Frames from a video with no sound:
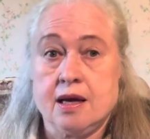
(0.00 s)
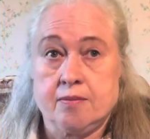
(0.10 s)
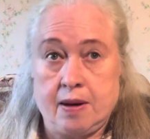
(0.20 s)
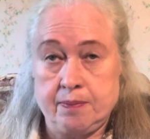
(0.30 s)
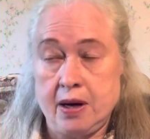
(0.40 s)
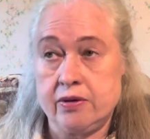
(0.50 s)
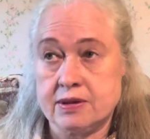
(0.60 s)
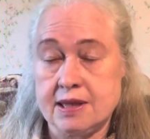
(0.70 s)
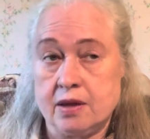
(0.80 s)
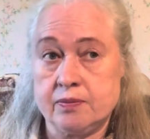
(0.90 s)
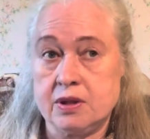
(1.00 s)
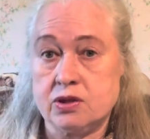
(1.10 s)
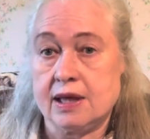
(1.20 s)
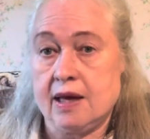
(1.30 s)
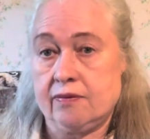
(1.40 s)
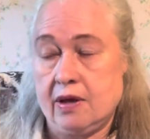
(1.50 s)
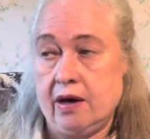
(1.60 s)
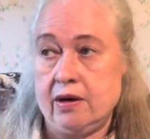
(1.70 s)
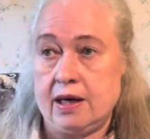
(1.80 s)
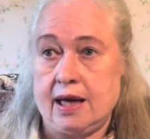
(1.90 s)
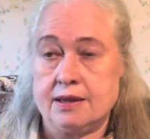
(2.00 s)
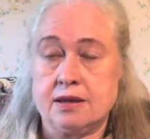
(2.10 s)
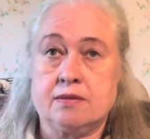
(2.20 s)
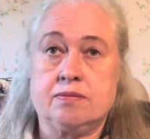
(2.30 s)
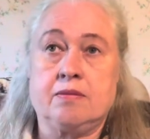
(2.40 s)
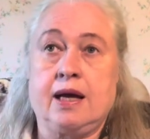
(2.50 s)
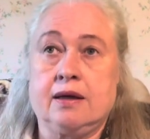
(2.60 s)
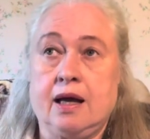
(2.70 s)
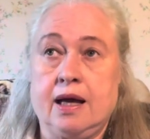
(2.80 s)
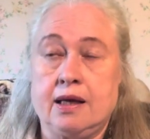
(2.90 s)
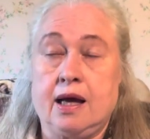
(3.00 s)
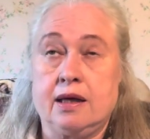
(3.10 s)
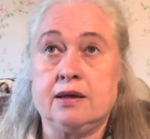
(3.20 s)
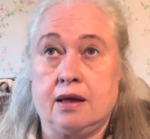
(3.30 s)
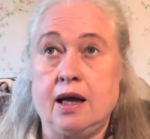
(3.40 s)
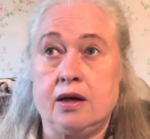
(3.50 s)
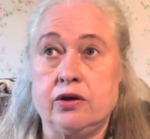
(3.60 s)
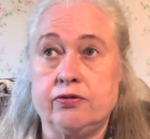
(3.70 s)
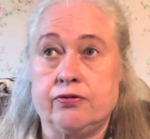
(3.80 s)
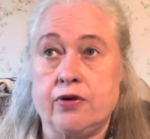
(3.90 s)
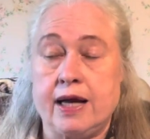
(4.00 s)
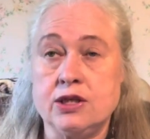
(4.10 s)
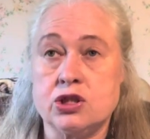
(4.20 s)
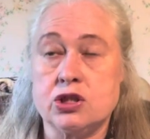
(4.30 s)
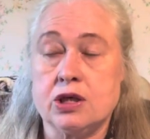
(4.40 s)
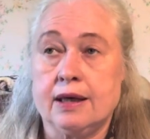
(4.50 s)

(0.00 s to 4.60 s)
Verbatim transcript: my parents helped me to get there, and I did my, I, I, I learned French.